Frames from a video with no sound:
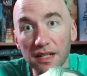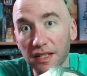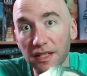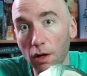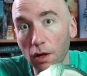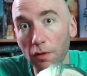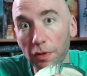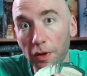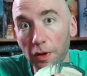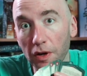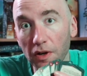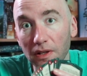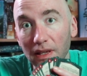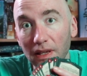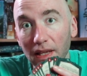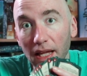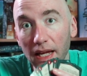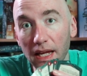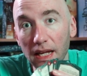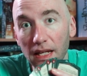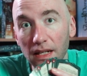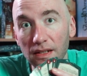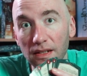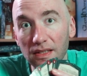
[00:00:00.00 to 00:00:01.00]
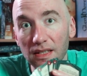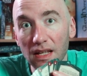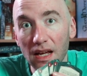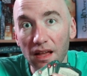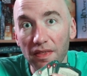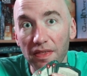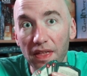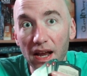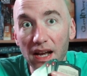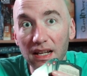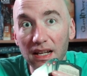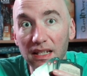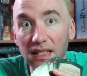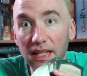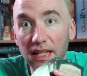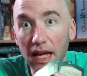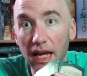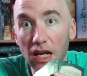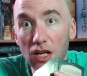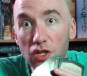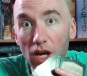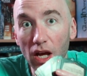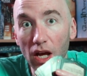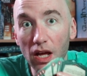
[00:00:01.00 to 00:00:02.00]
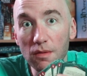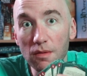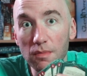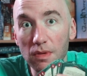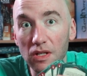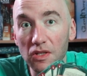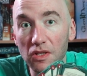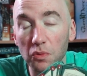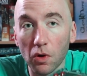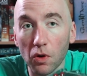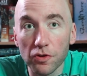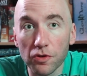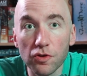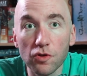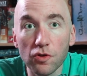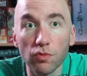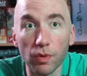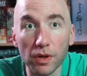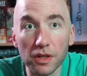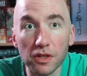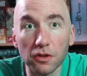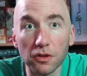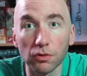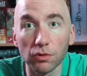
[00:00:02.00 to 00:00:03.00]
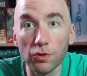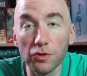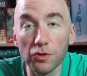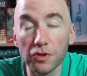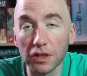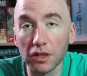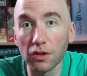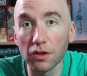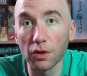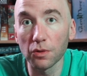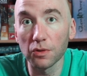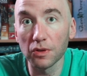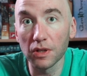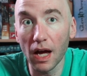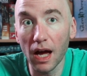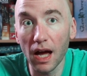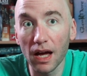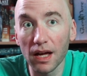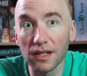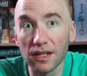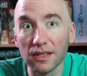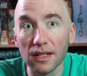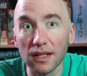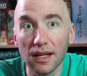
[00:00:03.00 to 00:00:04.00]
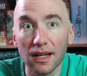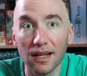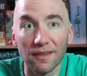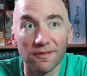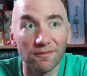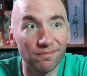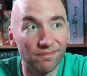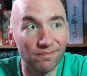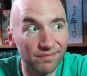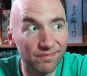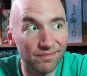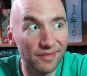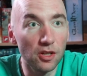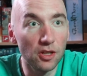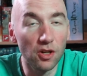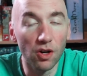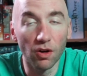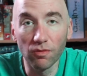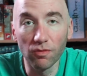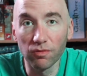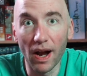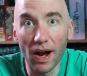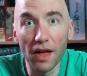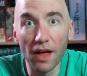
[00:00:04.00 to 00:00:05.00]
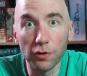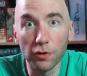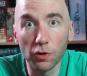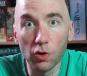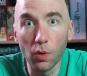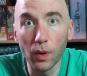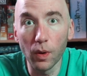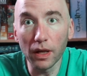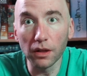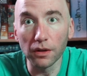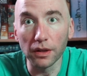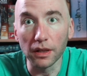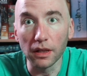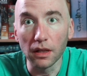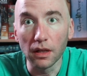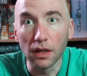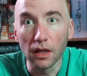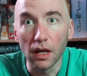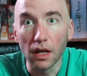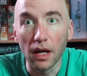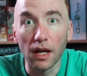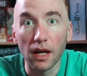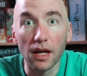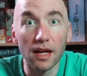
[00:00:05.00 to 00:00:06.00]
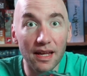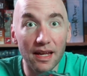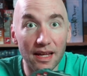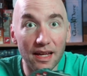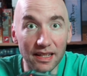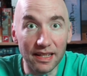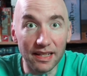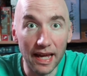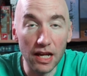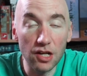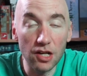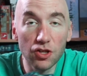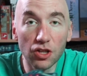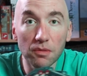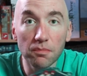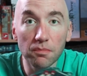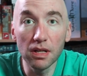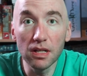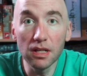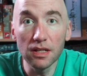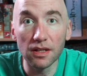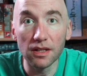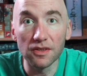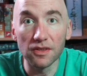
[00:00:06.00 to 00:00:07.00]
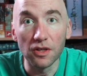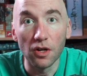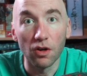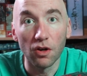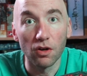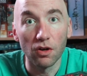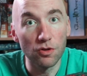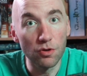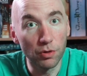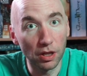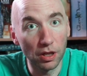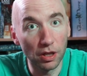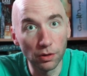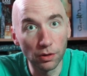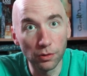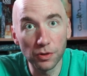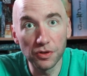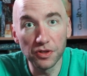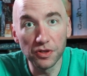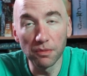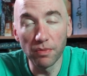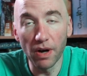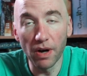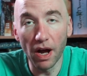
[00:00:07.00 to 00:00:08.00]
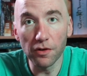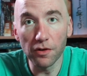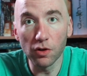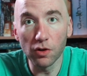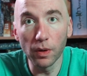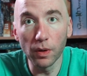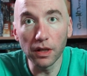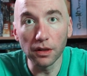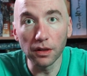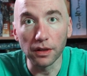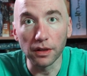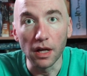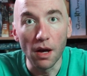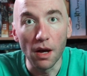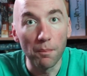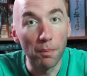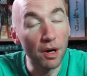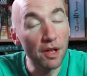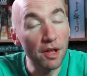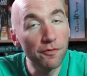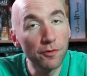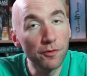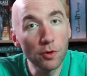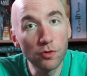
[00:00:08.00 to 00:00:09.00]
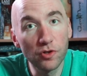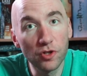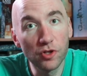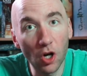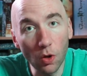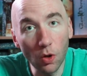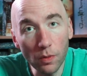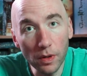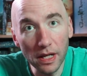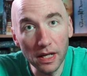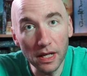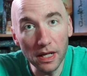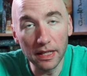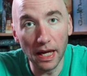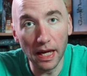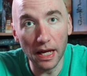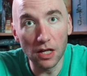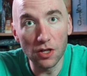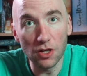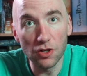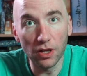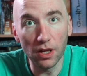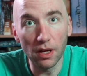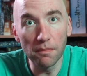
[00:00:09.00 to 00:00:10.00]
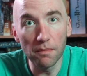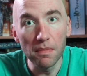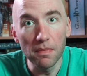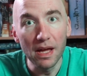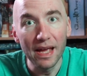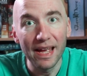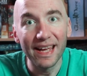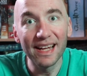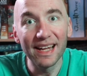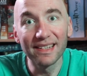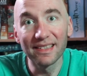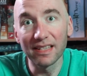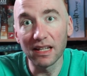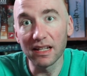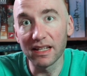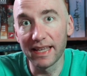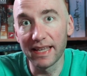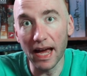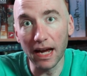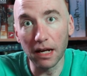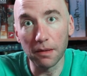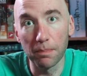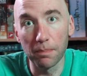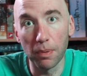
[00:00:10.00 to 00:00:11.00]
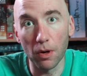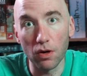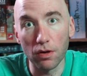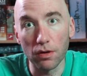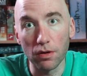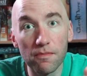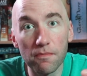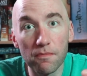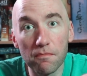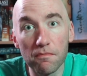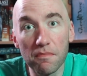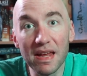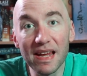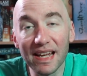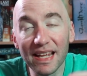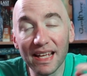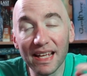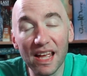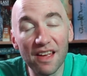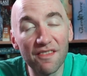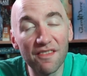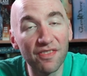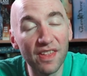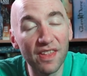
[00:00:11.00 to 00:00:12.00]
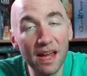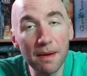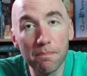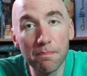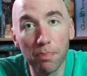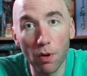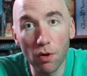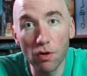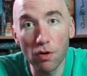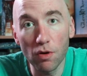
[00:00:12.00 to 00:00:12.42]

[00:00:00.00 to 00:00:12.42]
out there in lanes that engage enemies, well, you risk losing those guys, mm, you know, rather quickly engaging minions, you can lose them rather quickly. But if you don't engage them, it's a deck burn, meaning if they burn